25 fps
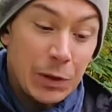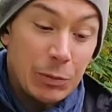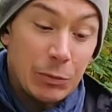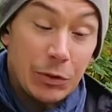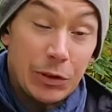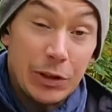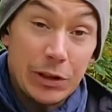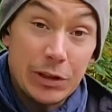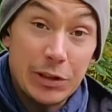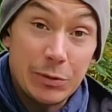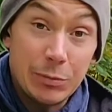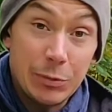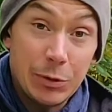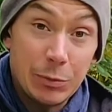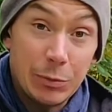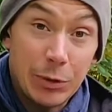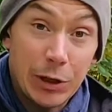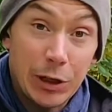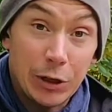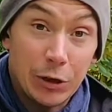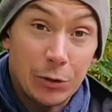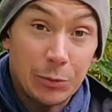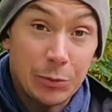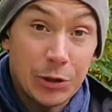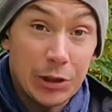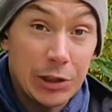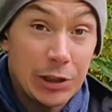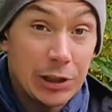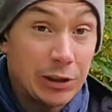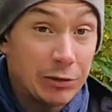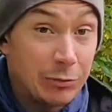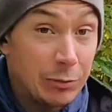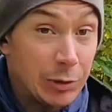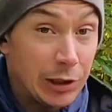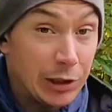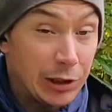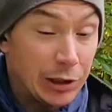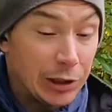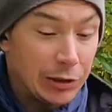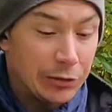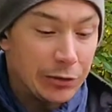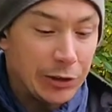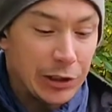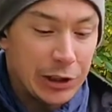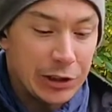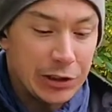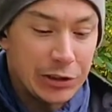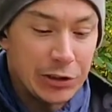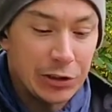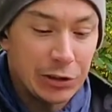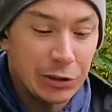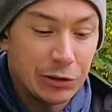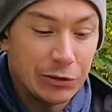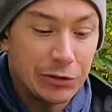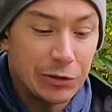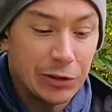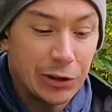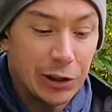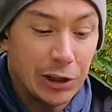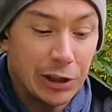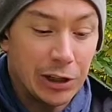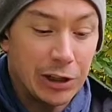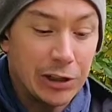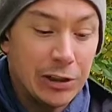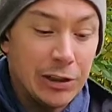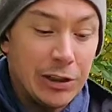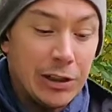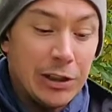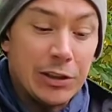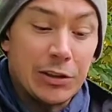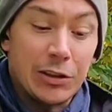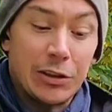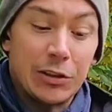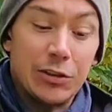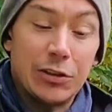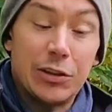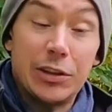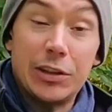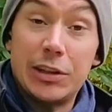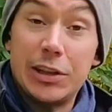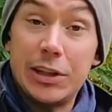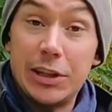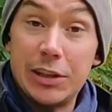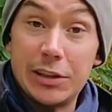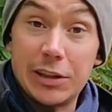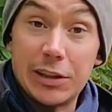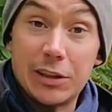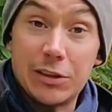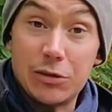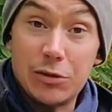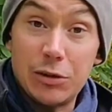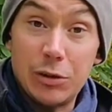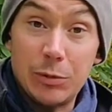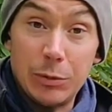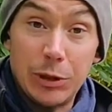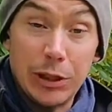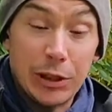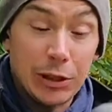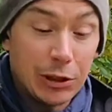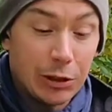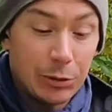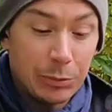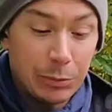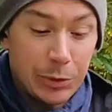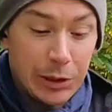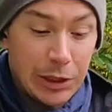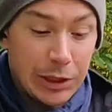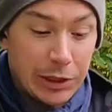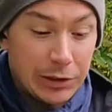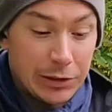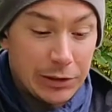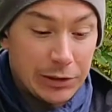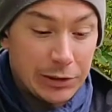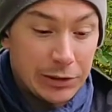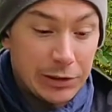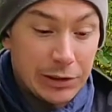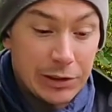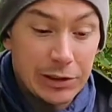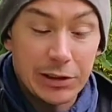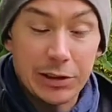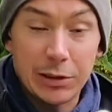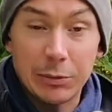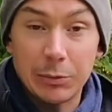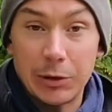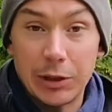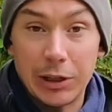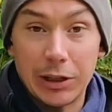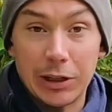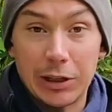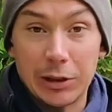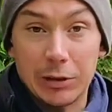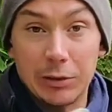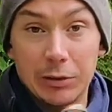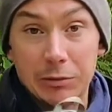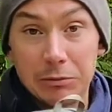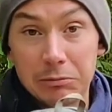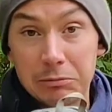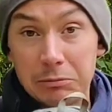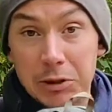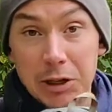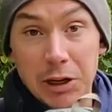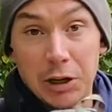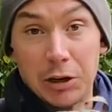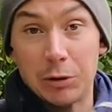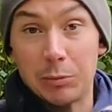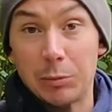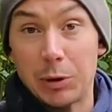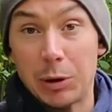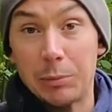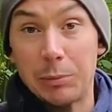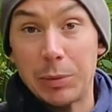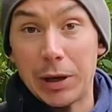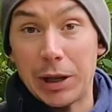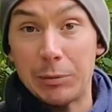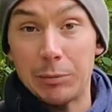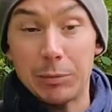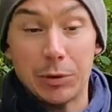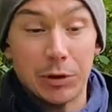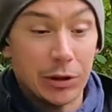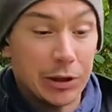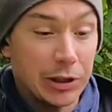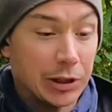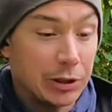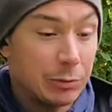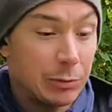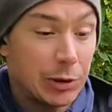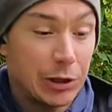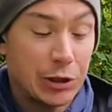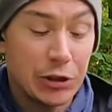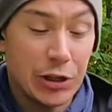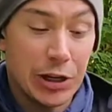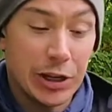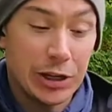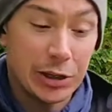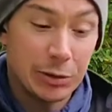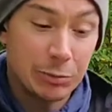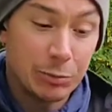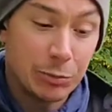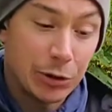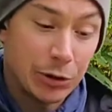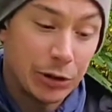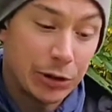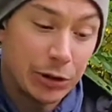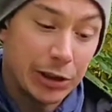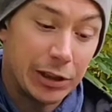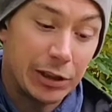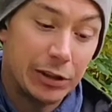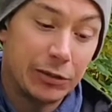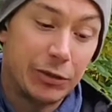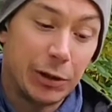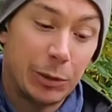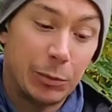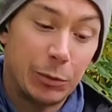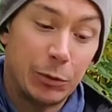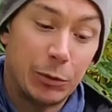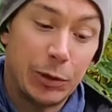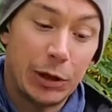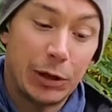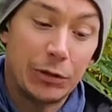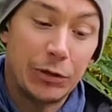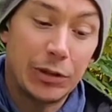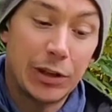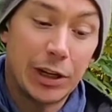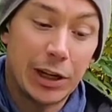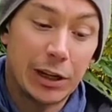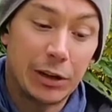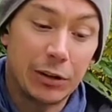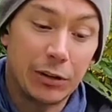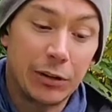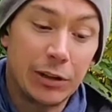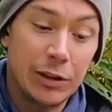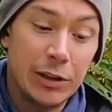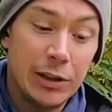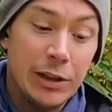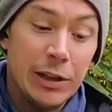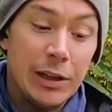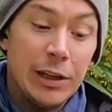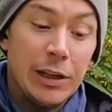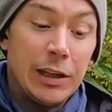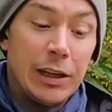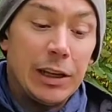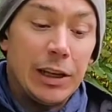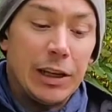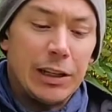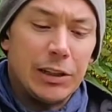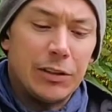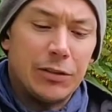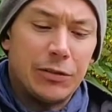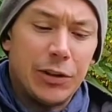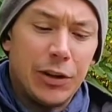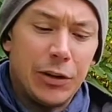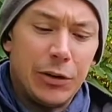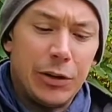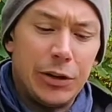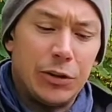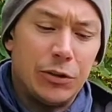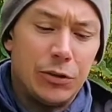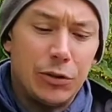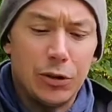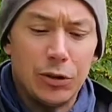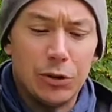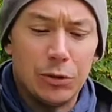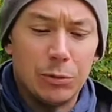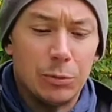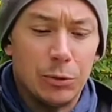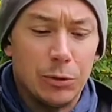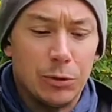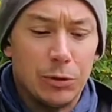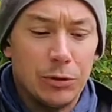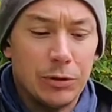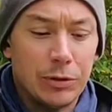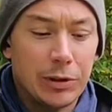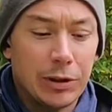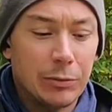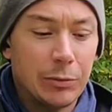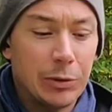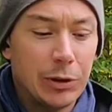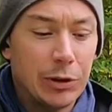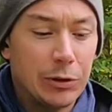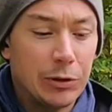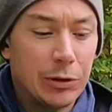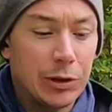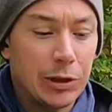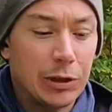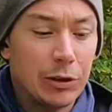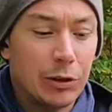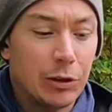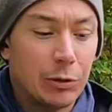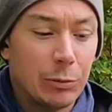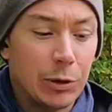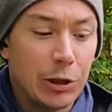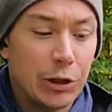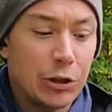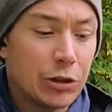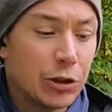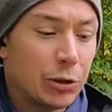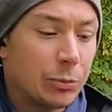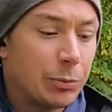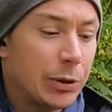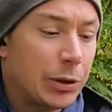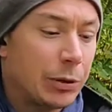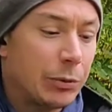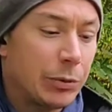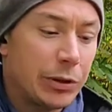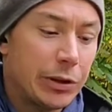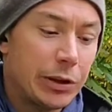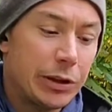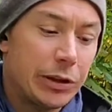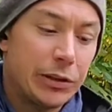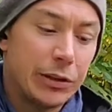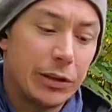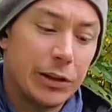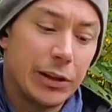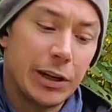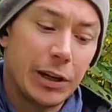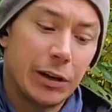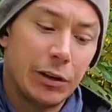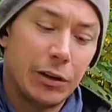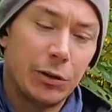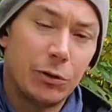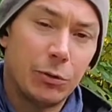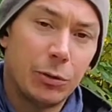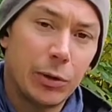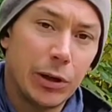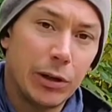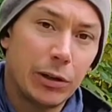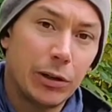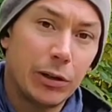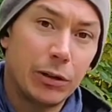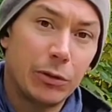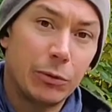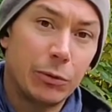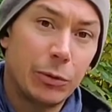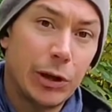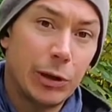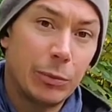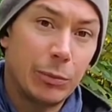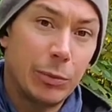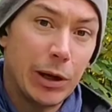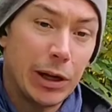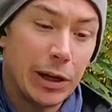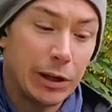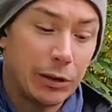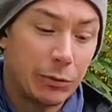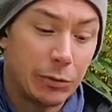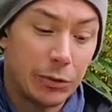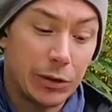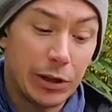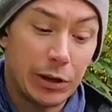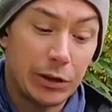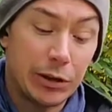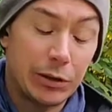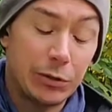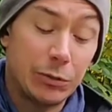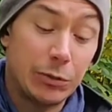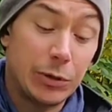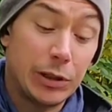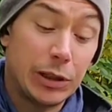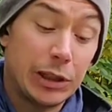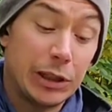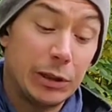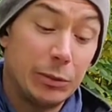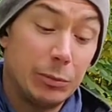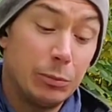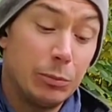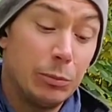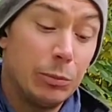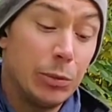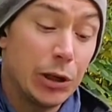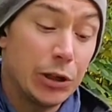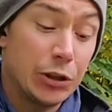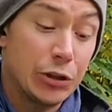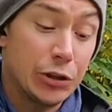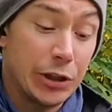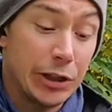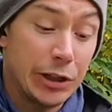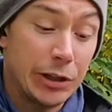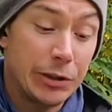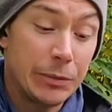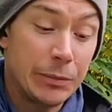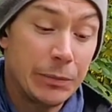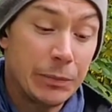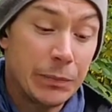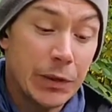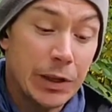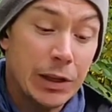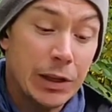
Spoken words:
But this has been my option. I've been loving it so far. So as you can see, it's extremely compact. This is something I can carry in my pant pocket, my jacket pocket if I'm around town. And it's very durable. I've been doing all my shopping with it and carrying quite a lot of weight back without it really budging.